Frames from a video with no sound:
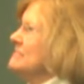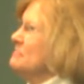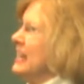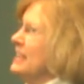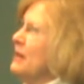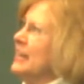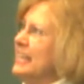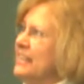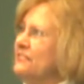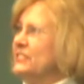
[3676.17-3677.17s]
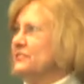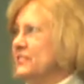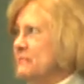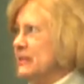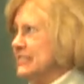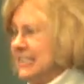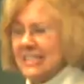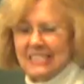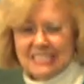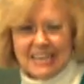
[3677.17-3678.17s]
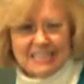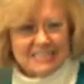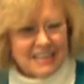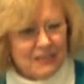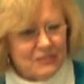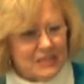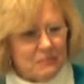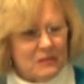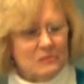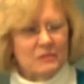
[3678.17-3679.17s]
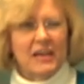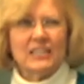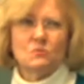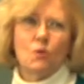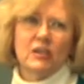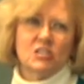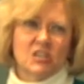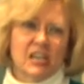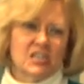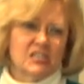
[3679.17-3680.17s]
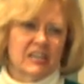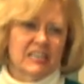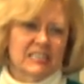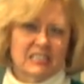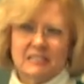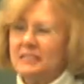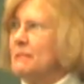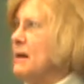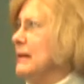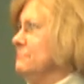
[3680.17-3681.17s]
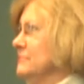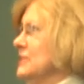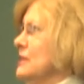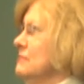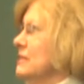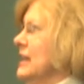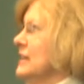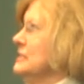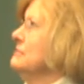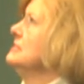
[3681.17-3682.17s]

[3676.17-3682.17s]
but anyway, and for females taking contraceptives. But that's one change that has come up. So, hello.